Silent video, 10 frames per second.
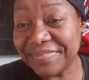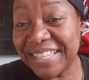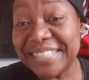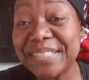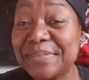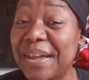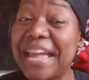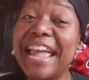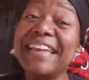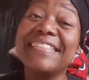This
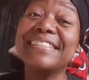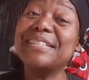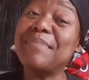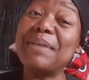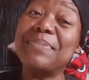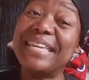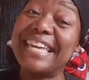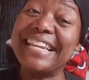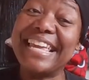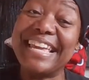is my
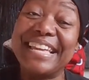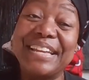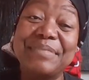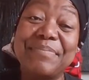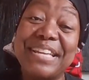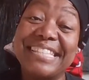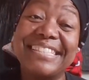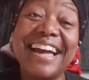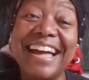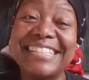beginning, my
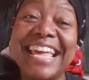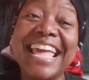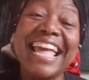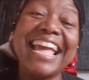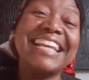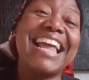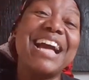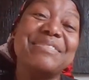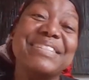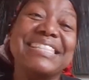start. And
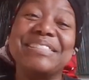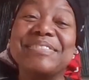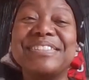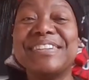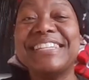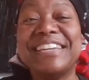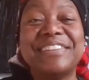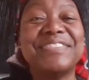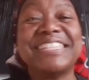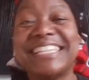I was still so
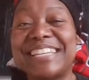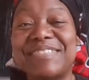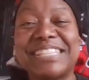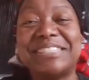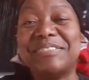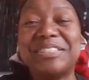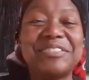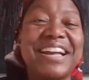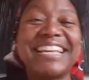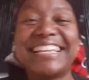nervous and I was still
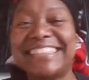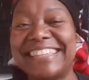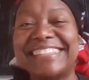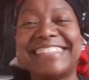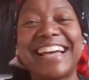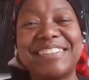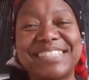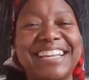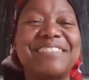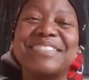trying things out.
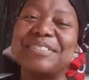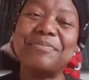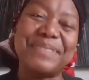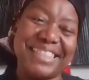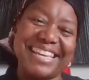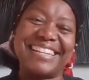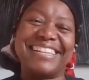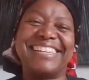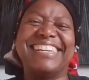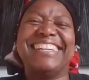I was so
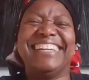pathetic.